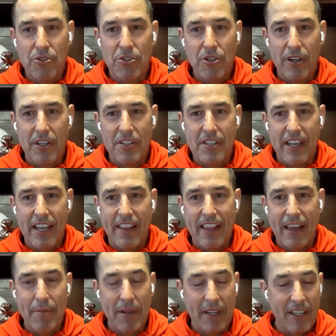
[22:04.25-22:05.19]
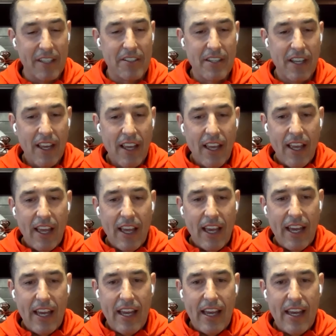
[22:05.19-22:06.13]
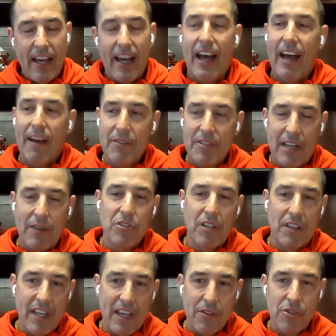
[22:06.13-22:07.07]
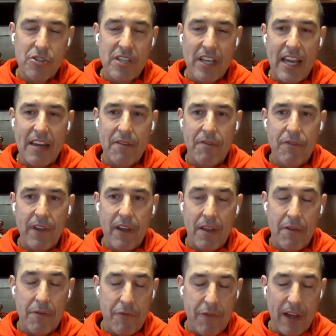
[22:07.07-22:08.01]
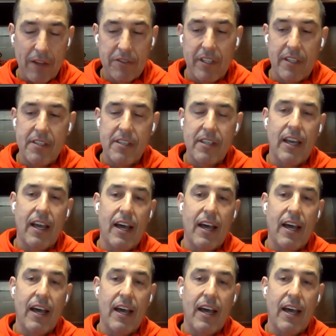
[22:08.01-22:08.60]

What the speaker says: when you started saying that, because obviously I was on the other side and felt it.